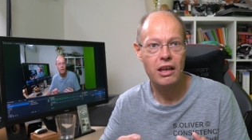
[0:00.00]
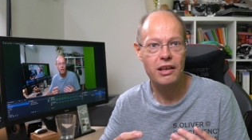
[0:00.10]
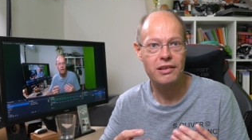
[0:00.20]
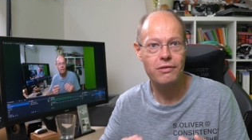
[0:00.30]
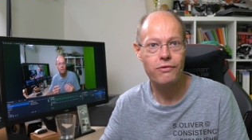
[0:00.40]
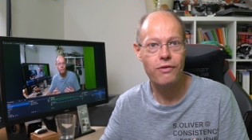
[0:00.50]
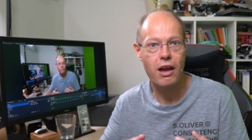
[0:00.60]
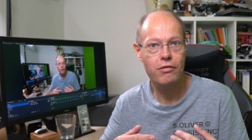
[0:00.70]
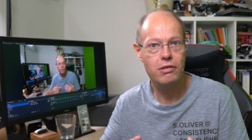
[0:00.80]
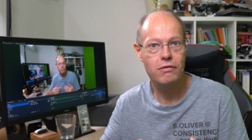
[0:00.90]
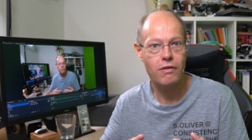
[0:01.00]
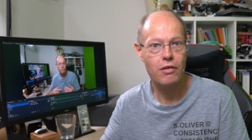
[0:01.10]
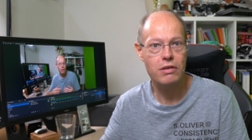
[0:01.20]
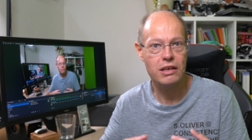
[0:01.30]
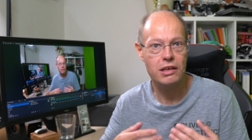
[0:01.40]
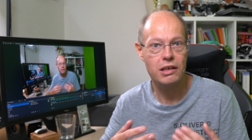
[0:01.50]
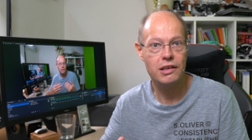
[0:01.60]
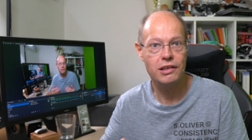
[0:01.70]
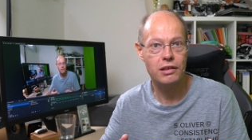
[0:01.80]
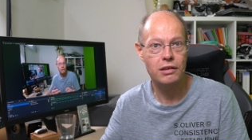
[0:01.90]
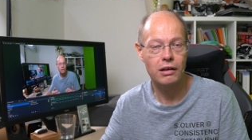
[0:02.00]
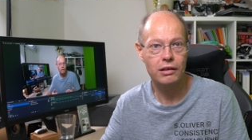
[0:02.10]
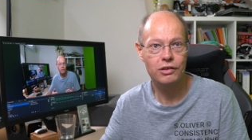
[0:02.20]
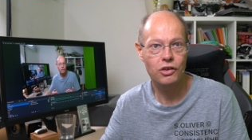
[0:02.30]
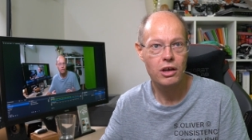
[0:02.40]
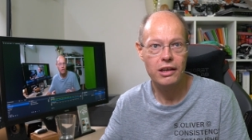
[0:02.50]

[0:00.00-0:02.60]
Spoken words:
is a very, very easy task.